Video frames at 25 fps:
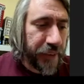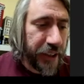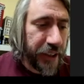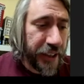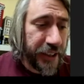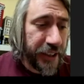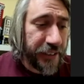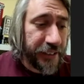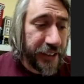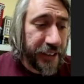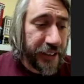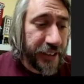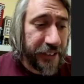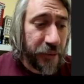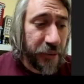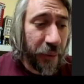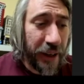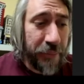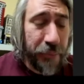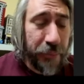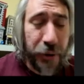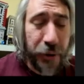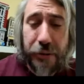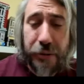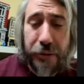and it's it's
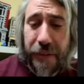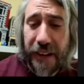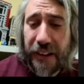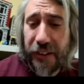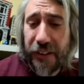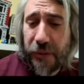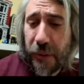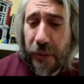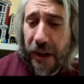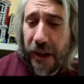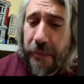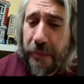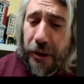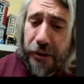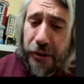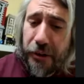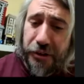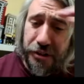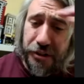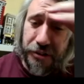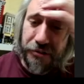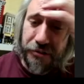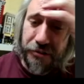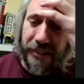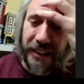quite moving it's quite
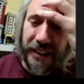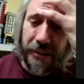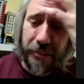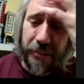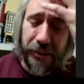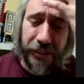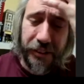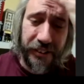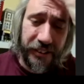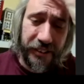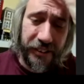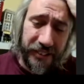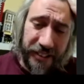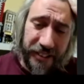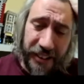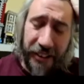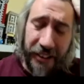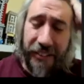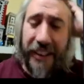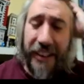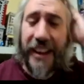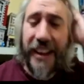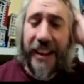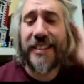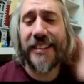emotional really because it's you
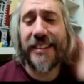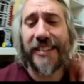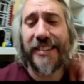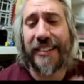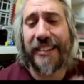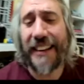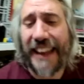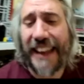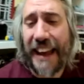know that is exactly